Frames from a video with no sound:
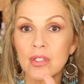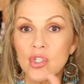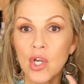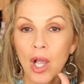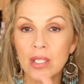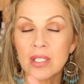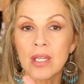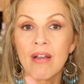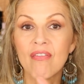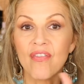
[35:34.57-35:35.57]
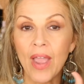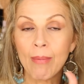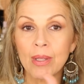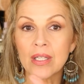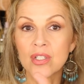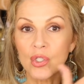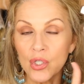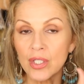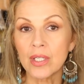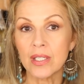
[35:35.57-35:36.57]
Just fabulous
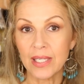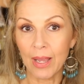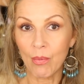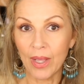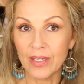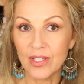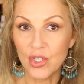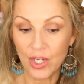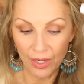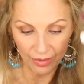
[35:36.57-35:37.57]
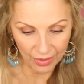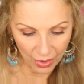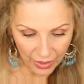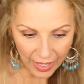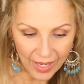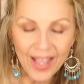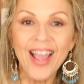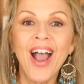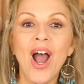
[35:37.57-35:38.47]
goodness I wanted to share. Okay?